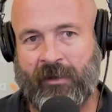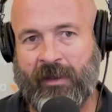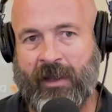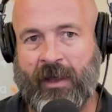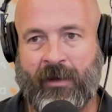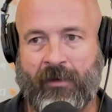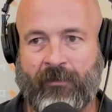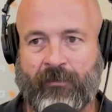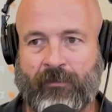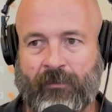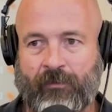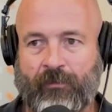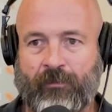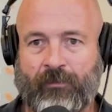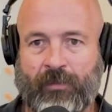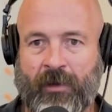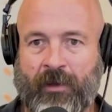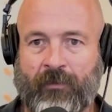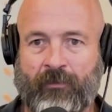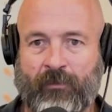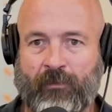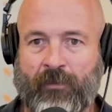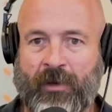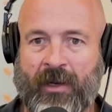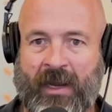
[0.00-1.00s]
Yeah,
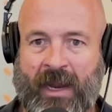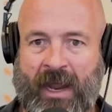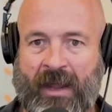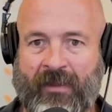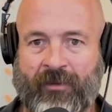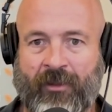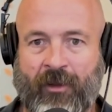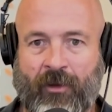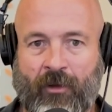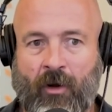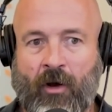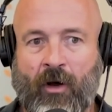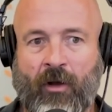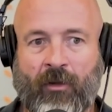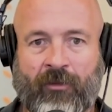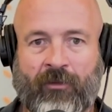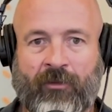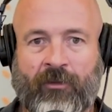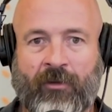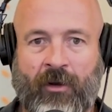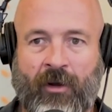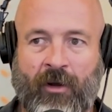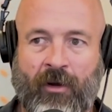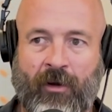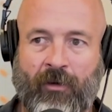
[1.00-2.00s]
yeah, but at the
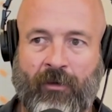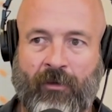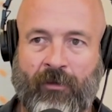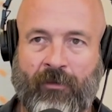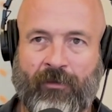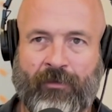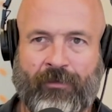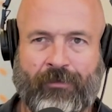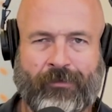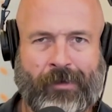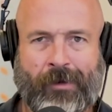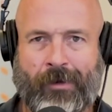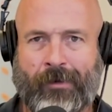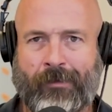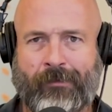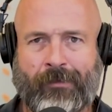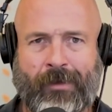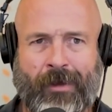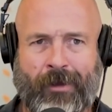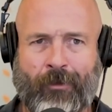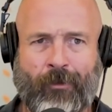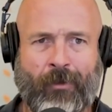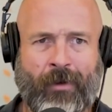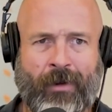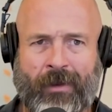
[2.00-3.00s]
cost of, you know,
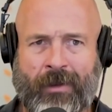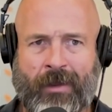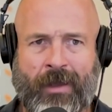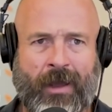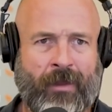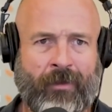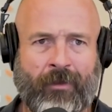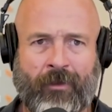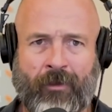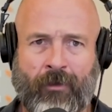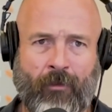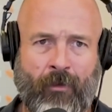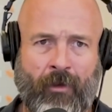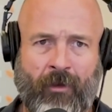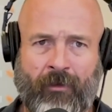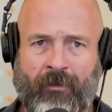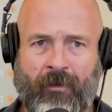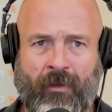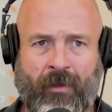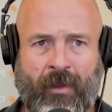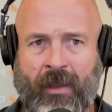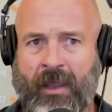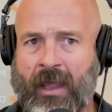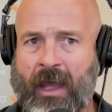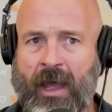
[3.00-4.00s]
a credit card that grows
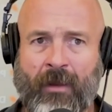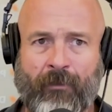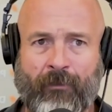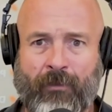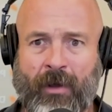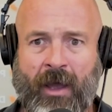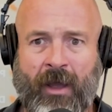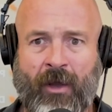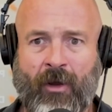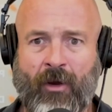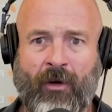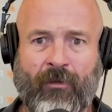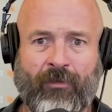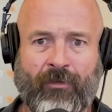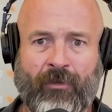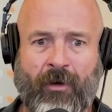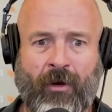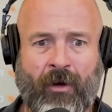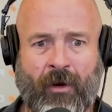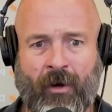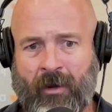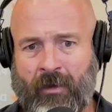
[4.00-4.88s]
that they can't pay off.